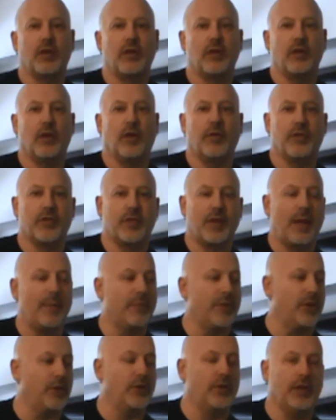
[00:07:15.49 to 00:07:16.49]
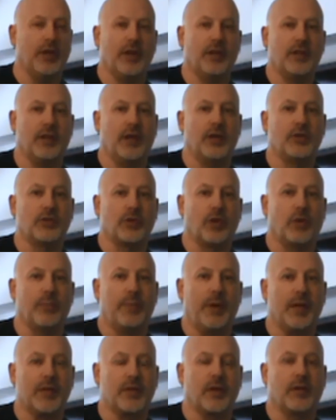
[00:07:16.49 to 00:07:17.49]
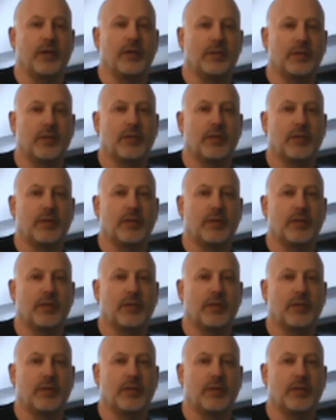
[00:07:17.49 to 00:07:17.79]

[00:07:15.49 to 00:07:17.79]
You know, the same thing you did at the intro, basically. You